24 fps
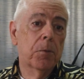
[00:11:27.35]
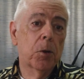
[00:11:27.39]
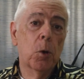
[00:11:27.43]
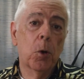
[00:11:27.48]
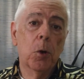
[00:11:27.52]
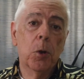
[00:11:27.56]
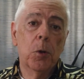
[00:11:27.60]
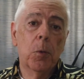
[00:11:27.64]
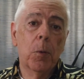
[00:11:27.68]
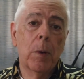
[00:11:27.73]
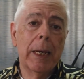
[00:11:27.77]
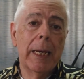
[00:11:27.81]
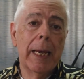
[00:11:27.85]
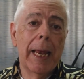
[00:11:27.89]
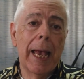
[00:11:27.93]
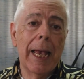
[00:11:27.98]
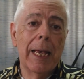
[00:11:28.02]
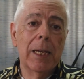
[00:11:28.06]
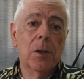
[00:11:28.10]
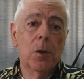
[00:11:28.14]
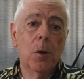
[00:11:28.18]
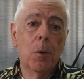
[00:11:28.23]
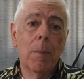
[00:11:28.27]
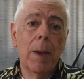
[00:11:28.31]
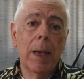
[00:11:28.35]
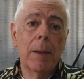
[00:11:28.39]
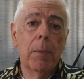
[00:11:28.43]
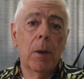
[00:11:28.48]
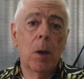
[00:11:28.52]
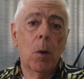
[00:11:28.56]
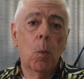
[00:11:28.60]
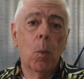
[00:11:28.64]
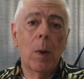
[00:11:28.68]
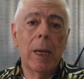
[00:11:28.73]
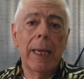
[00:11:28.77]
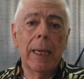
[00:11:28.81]
2 or 3 days or
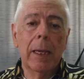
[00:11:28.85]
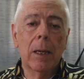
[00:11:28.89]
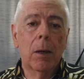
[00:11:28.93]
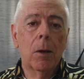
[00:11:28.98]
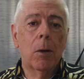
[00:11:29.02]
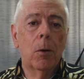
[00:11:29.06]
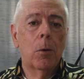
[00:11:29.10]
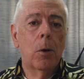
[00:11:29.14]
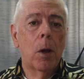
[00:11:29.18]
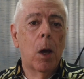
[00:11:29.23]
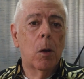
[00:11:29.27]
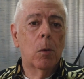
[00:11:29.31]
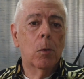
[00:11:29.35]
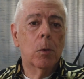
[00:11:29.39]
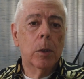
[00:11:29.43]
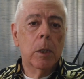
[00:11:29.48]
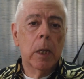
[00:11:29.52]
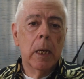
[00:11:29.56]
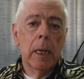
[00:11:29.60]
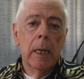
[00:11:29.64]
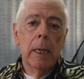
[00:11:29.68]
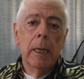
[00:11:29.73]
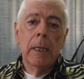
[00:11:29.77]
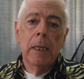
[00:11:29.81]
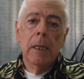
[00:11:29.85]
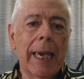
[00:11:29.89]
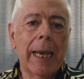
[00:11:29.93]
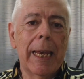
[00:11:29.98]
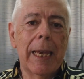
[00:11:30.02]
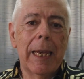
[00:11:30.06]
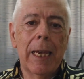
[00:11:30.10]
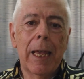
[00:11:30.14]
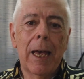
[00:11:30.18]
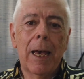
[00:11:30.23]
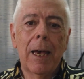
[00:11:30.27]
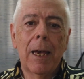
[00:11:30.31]
maybe a week, who knows. Get
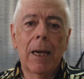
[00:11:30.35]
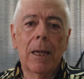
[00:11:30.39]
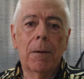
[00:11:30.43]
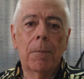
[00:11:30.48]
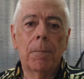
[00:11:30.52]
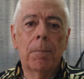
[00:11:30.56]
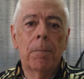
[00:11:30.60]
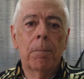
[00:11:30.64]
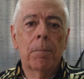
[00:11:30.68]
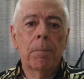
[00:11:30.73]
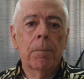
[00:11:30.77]
it done.